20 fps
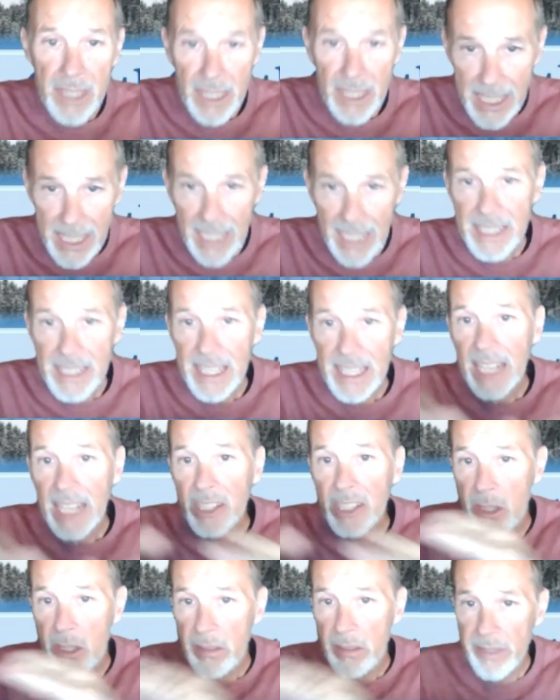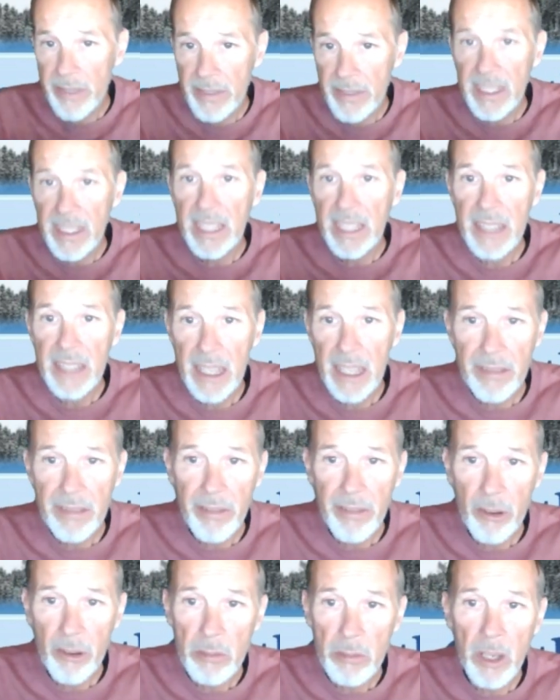10th day to the 15th day of
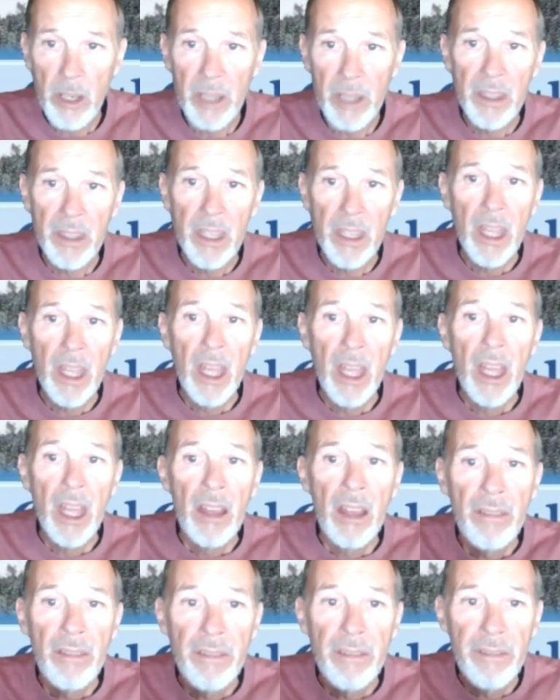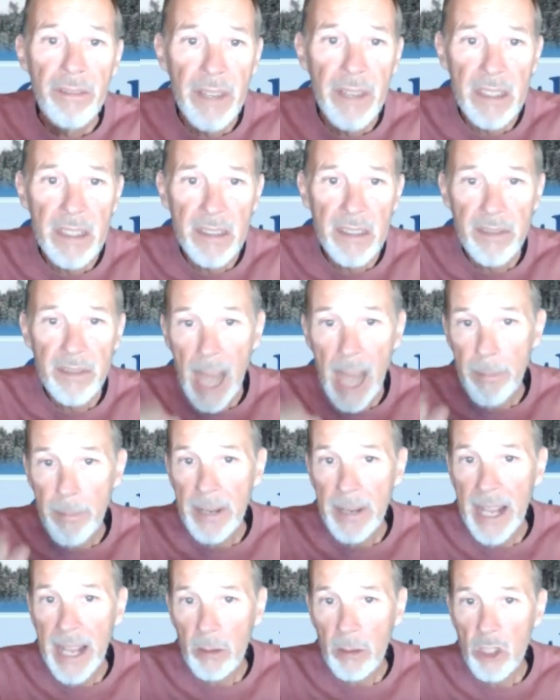the first month. Feast of
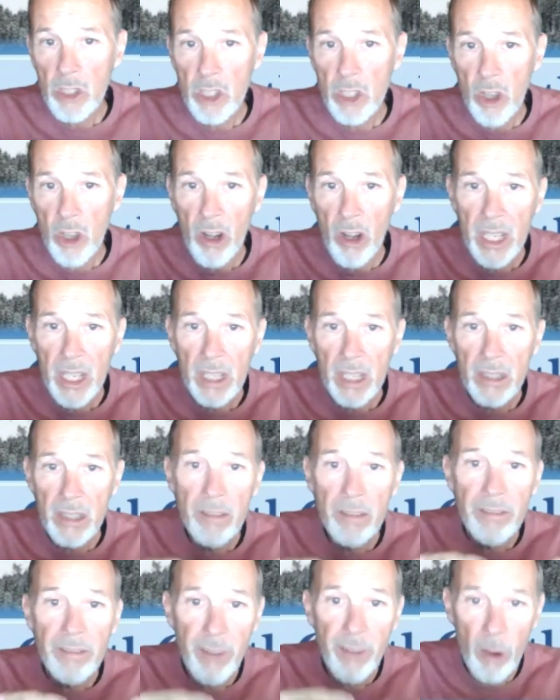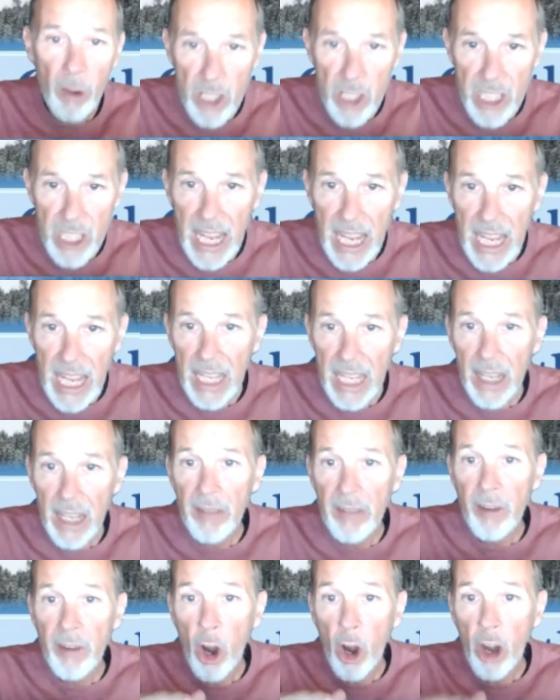Tabernacles starting first day
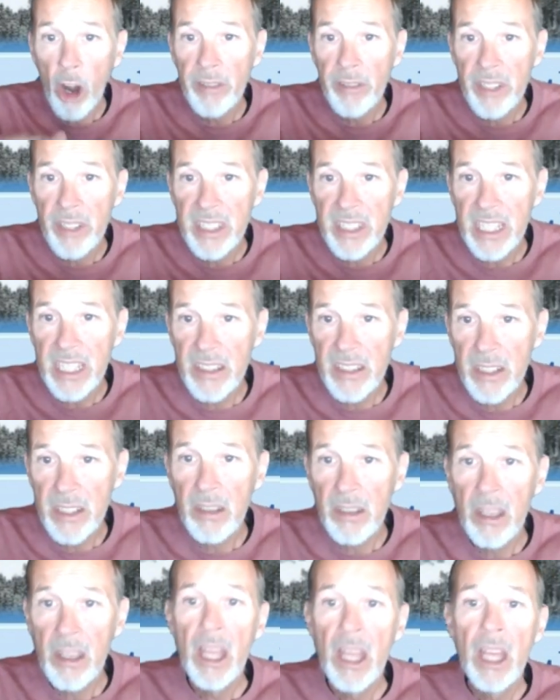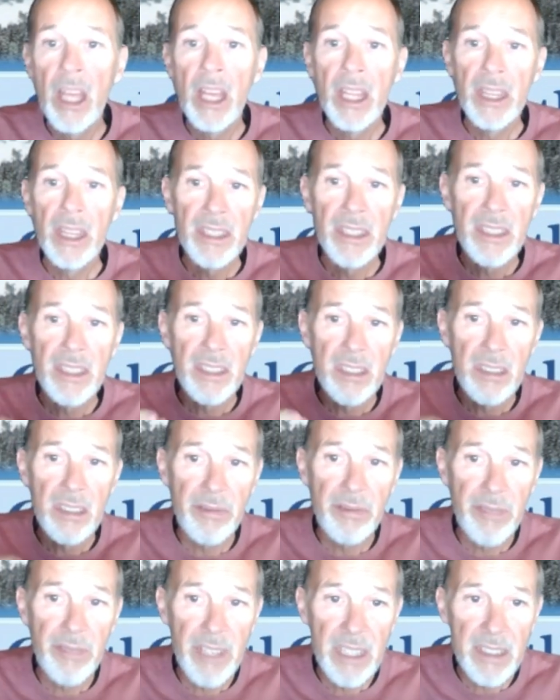of harvest season. And this is
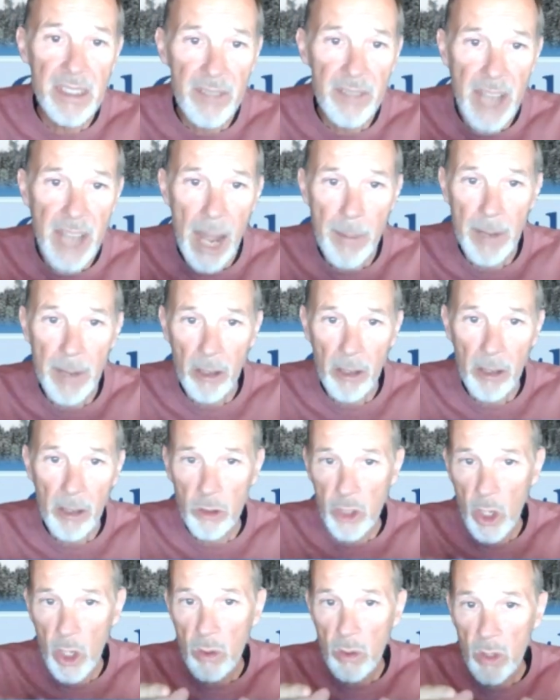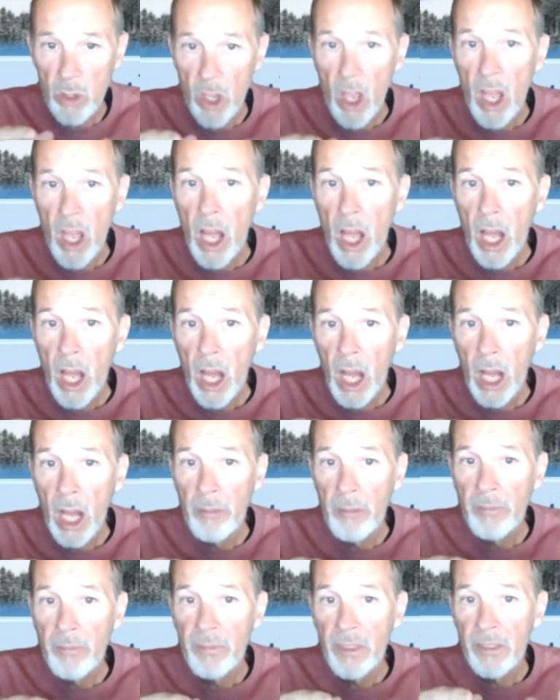the Feast of Tabernacles goes
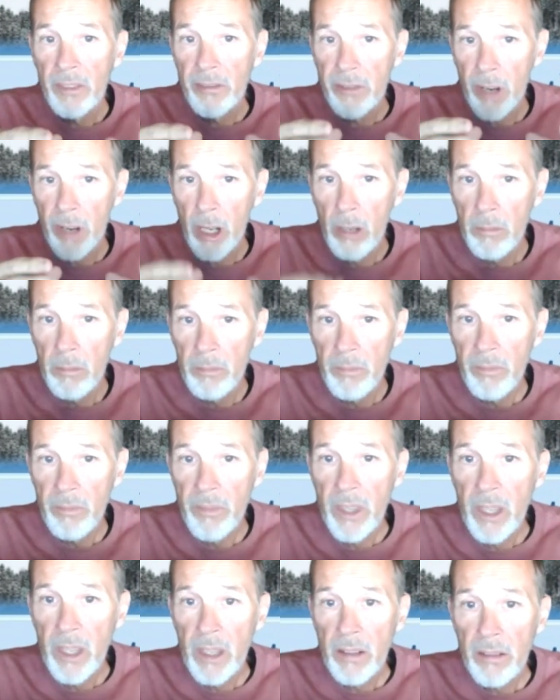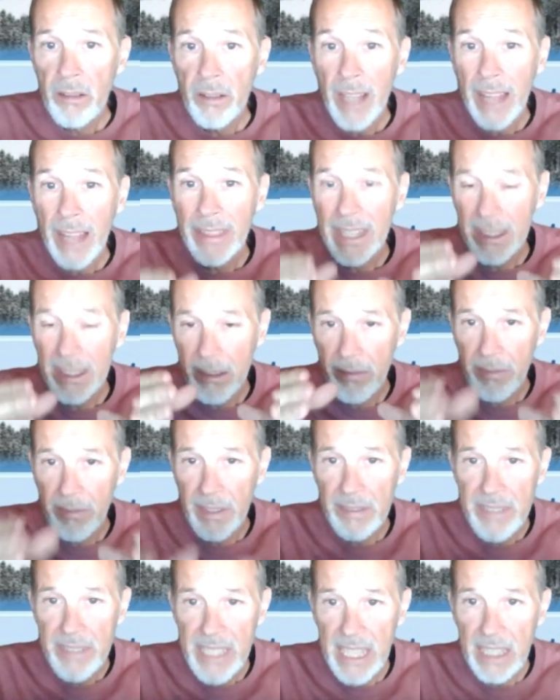from, I think, the
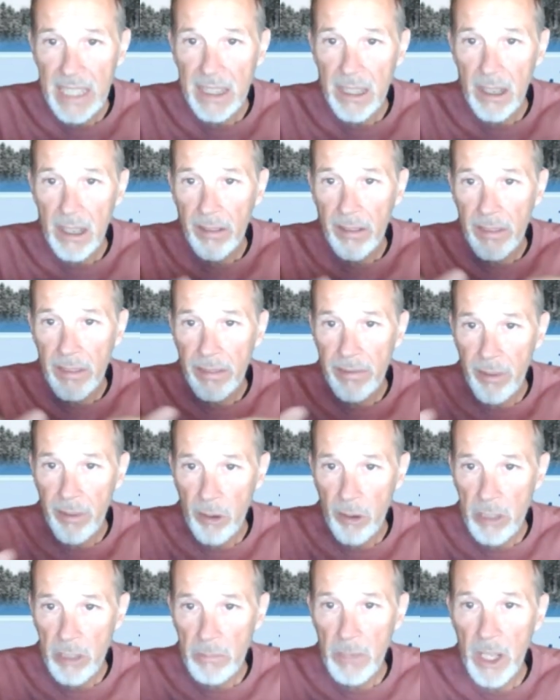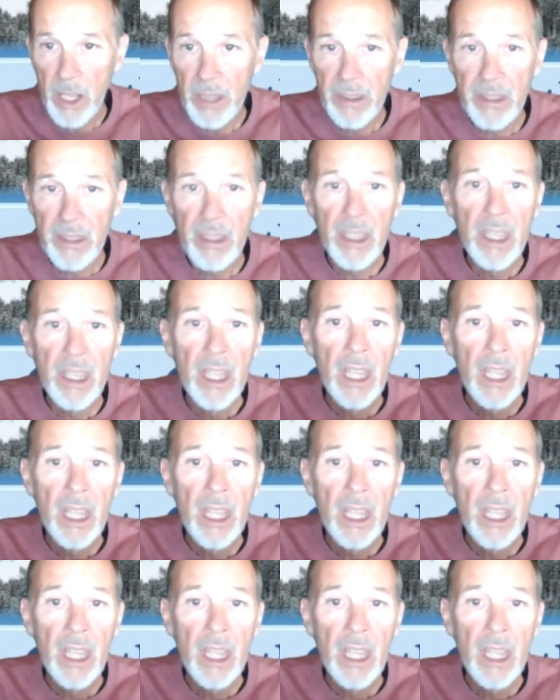15th of the first month